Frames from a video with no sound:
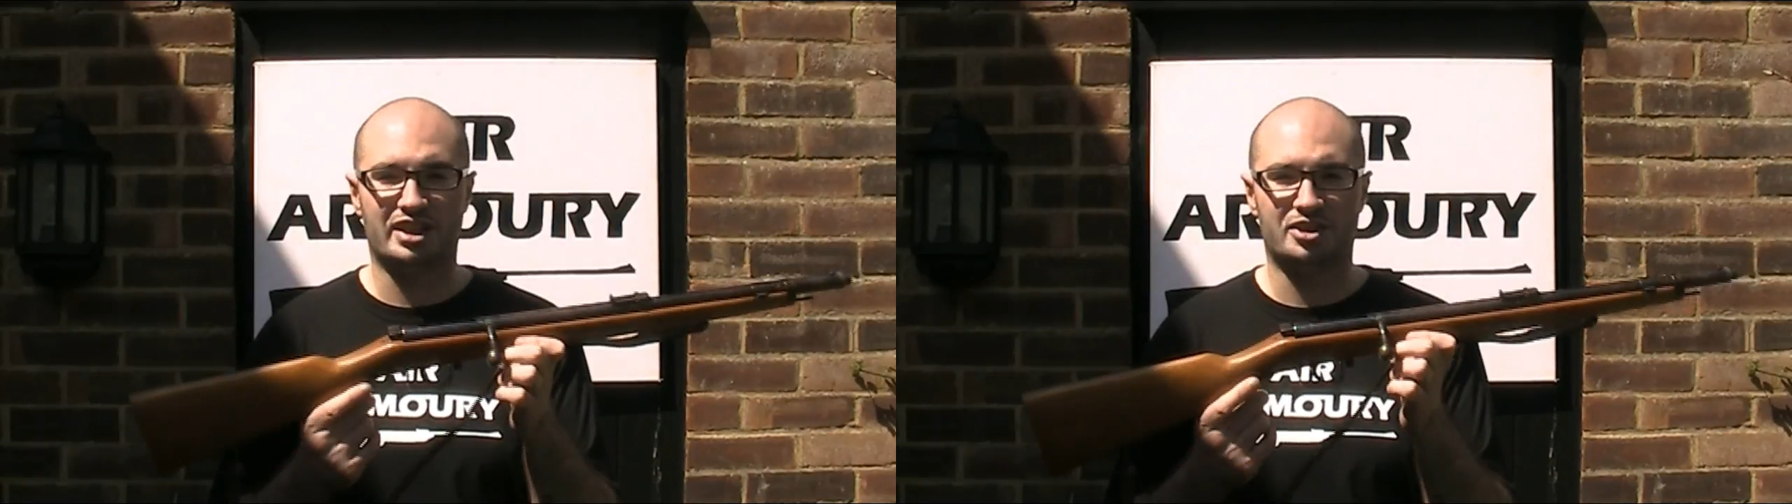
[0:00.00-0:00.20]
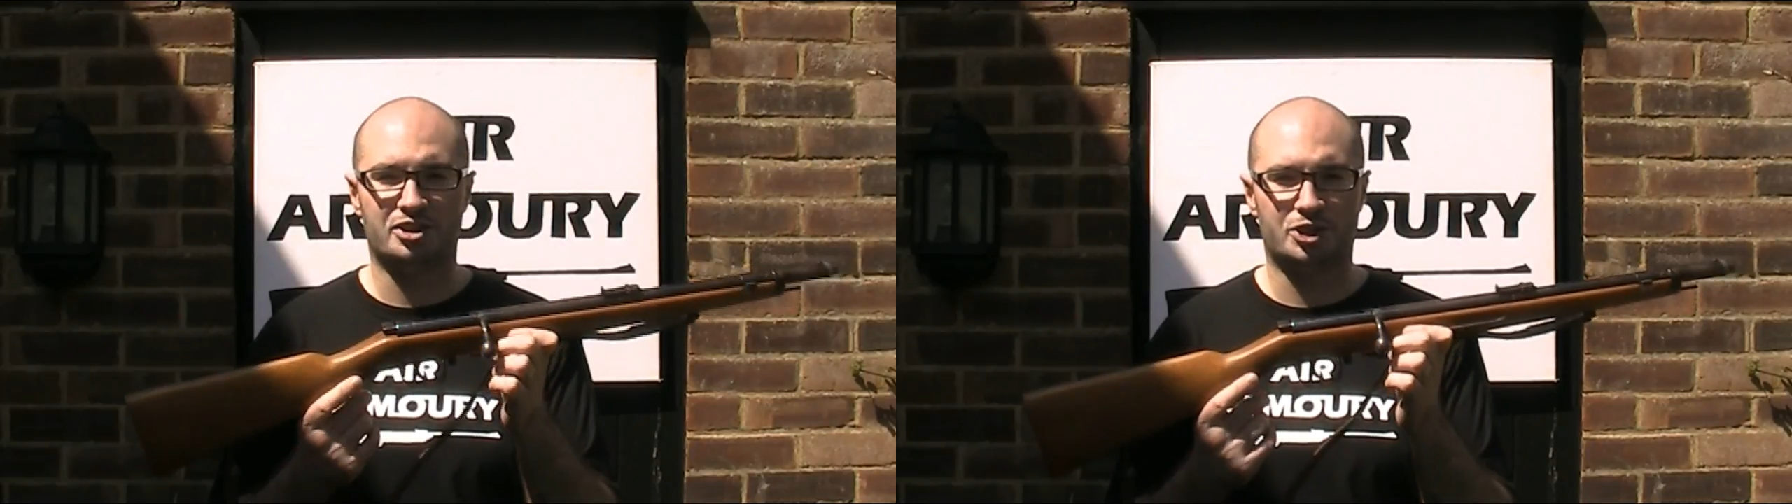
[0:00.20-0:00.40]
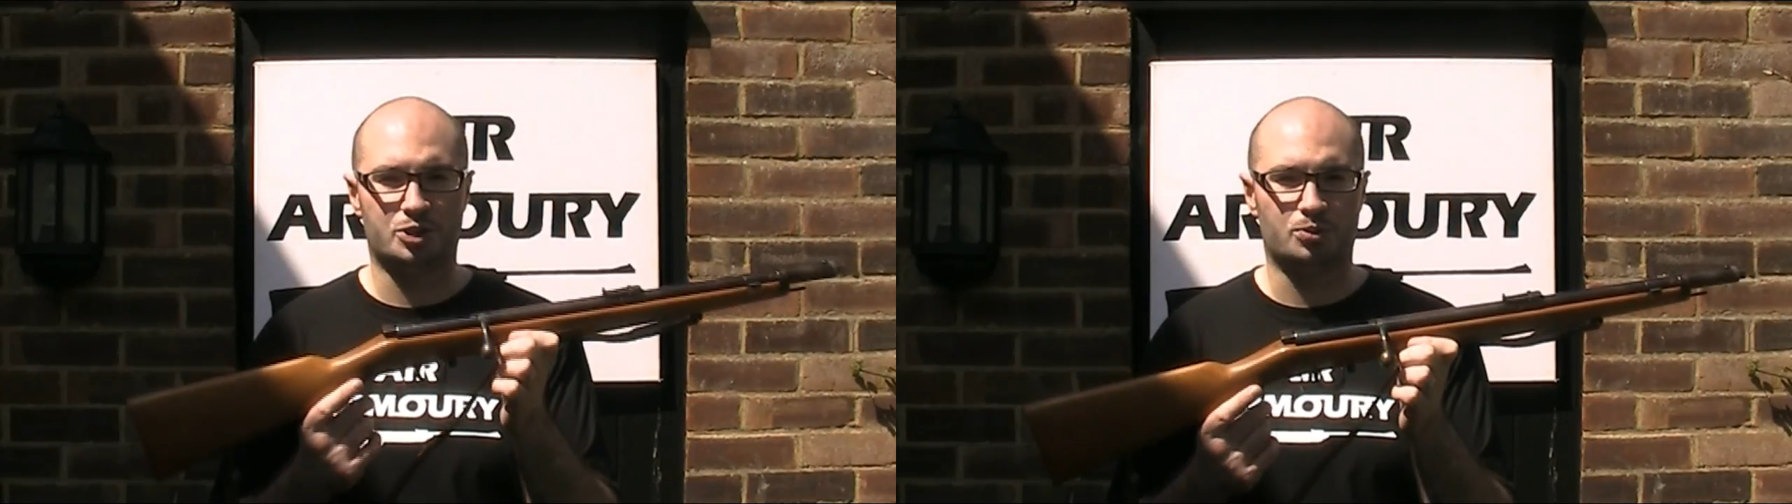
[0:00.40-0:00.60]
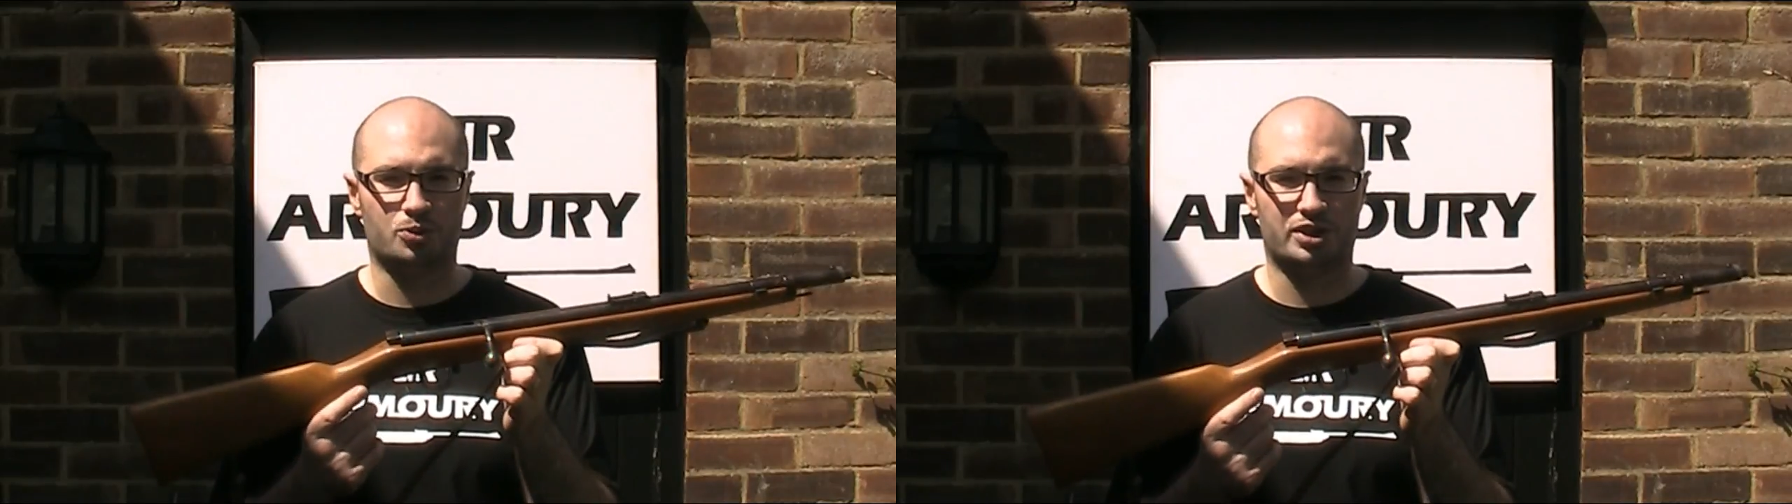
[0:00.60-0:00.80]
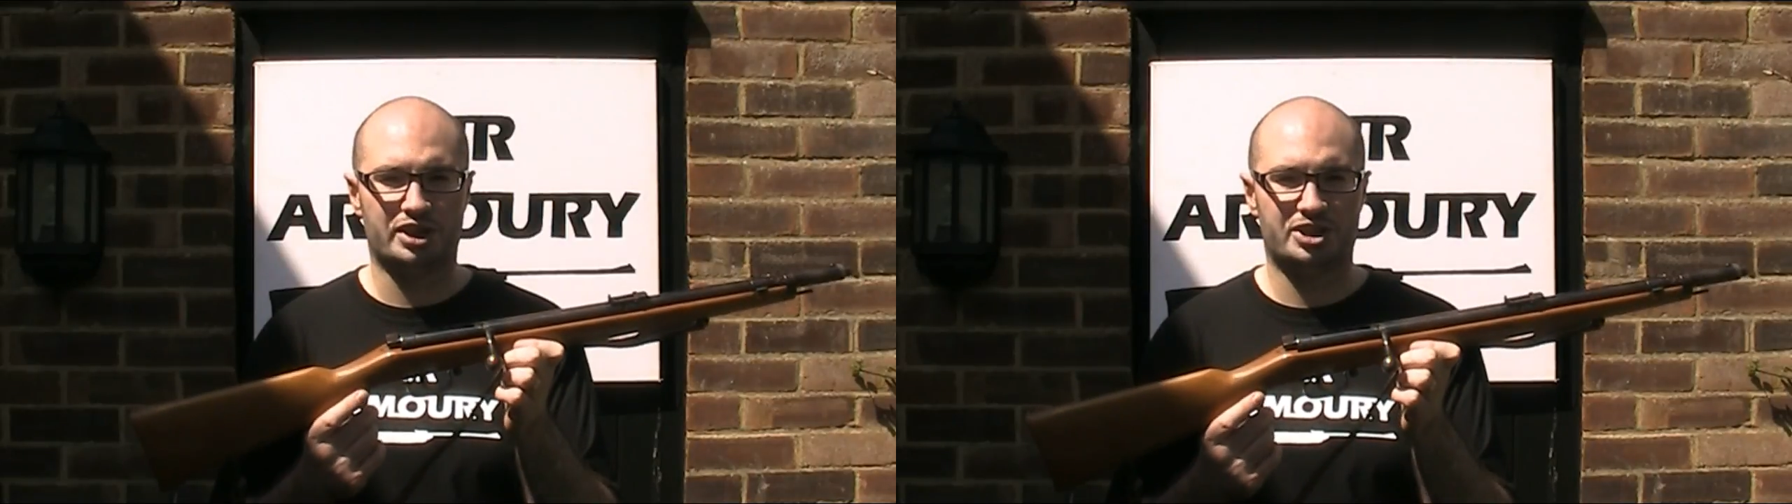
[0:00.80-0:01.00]
in shootable
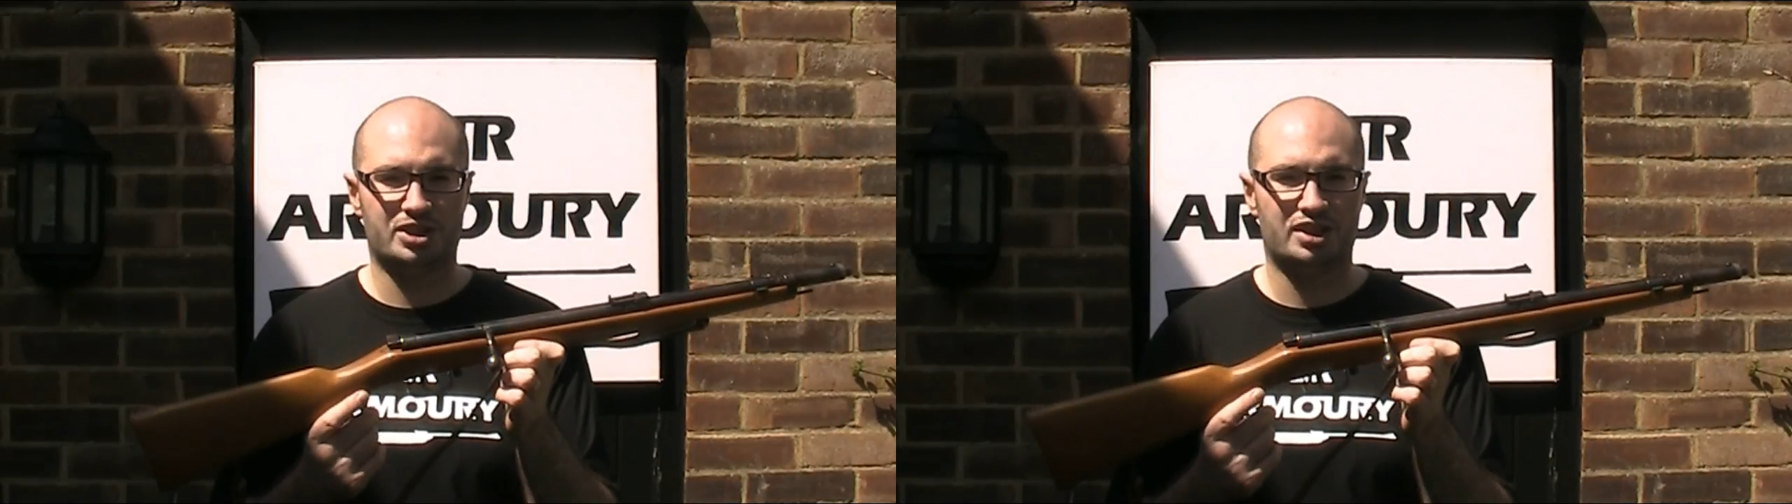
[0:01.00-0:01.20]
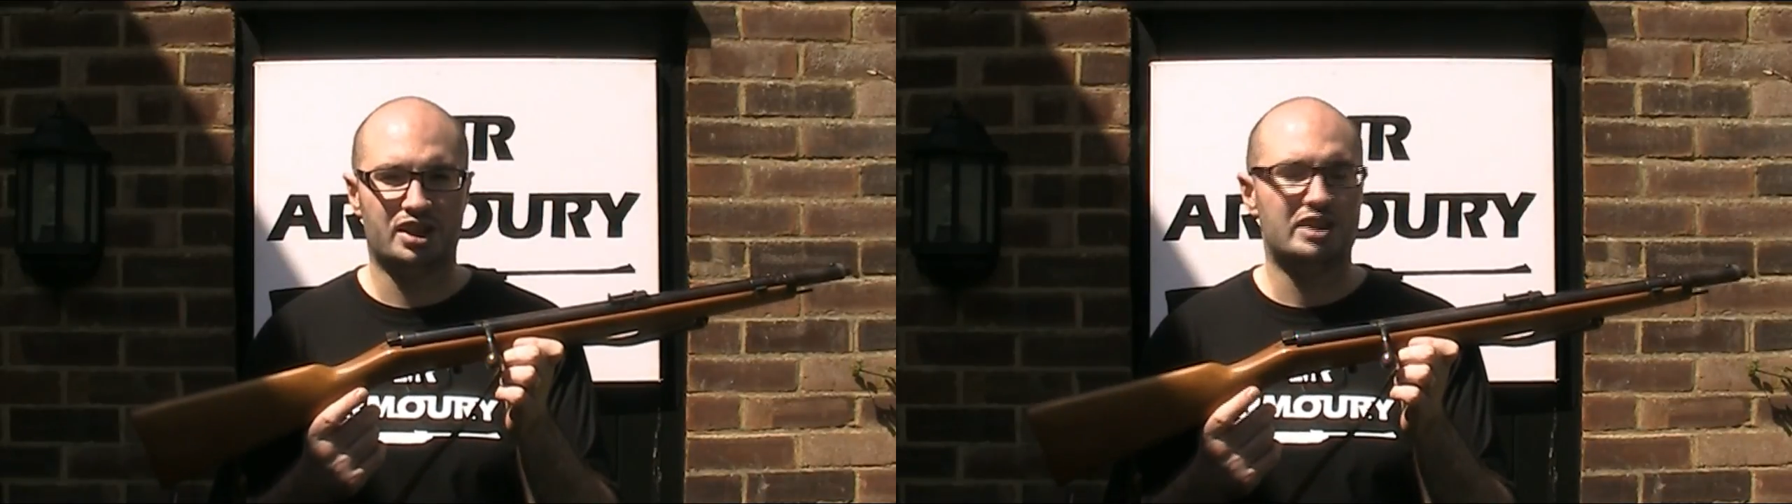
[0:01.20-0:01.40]
condition